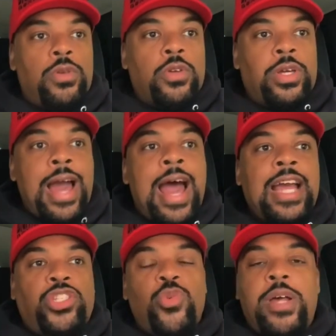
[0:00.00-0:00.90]

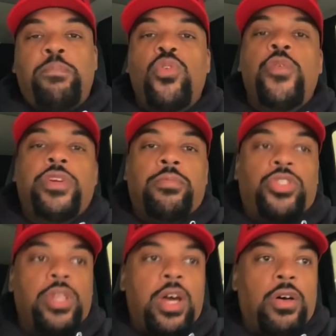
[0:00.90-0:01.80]
guys who had proven
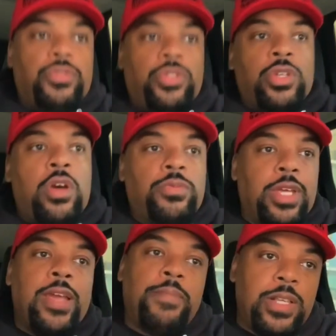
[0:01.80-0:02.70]
themselves, you know what I'm
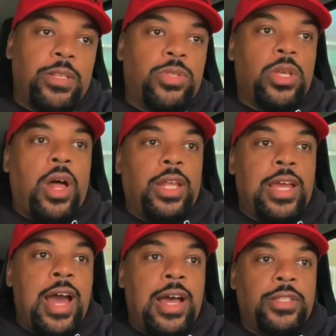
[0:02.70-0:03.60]
saying? He beat some solid
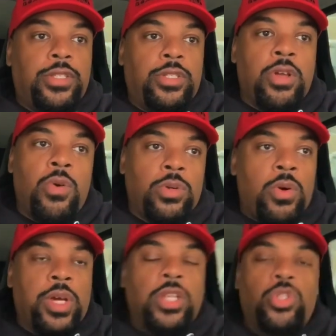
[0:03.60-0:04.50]
guys. Don't
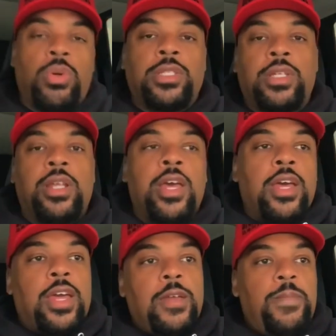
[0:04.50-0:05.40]
get it twisted.
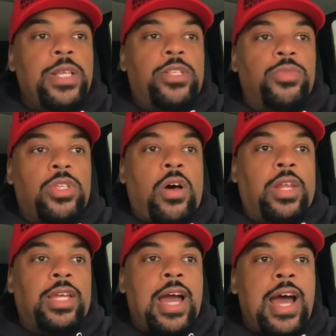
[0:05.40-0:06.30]
He beat some
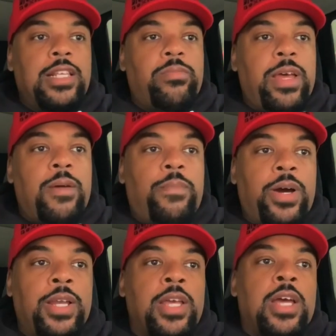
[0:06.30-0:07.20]
solid guys, man.
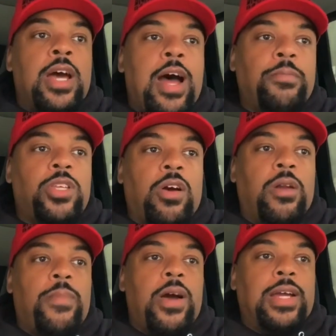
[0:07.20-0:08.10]
But I'm talking
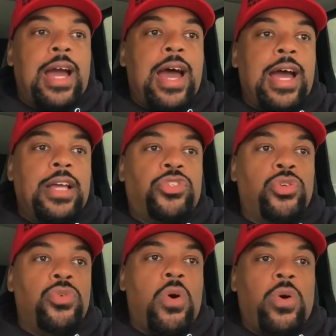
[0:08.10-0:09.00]
about guys
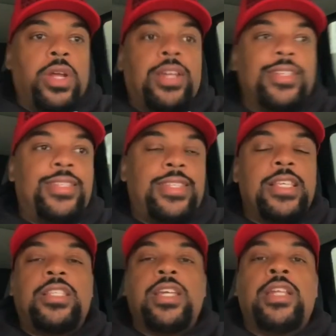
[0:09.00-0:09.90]
who on a
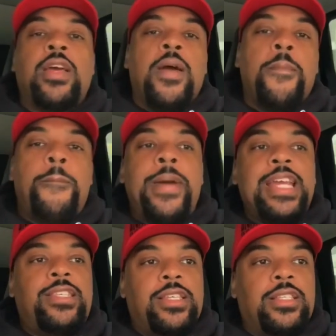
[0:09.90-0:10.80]
consistent
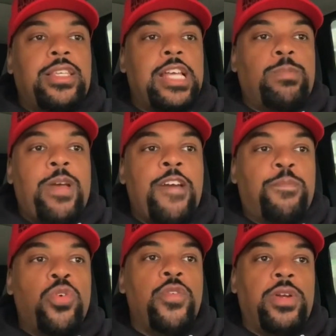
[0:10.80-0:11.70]
basis have
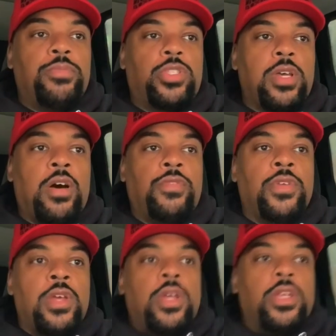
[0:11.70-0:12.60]
proven themselves,
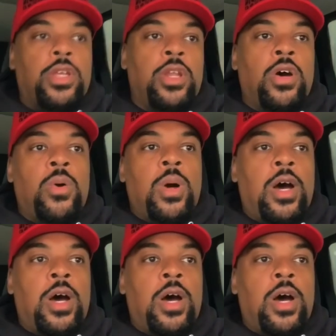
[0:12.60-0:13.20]
you know.